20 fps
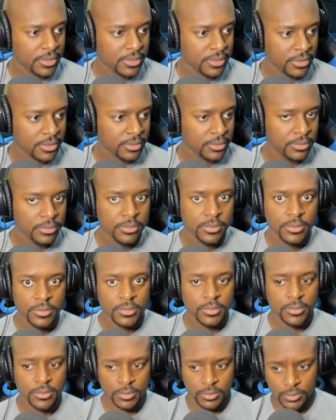
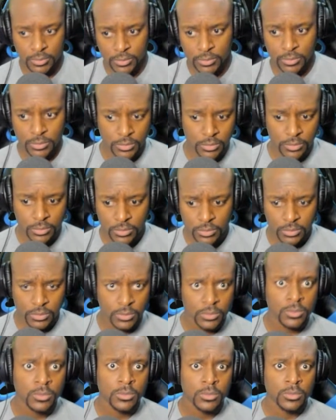
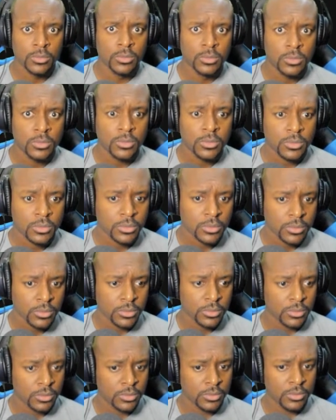
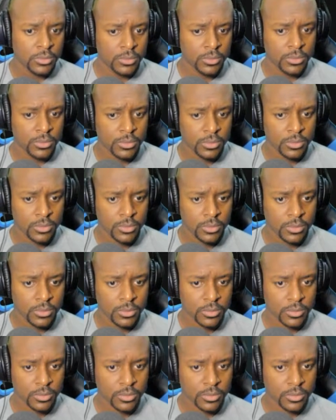
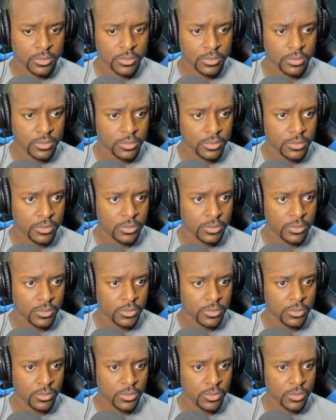
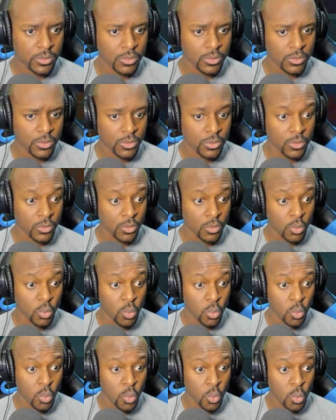
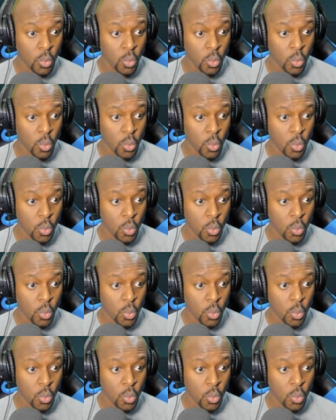Nobody speaks.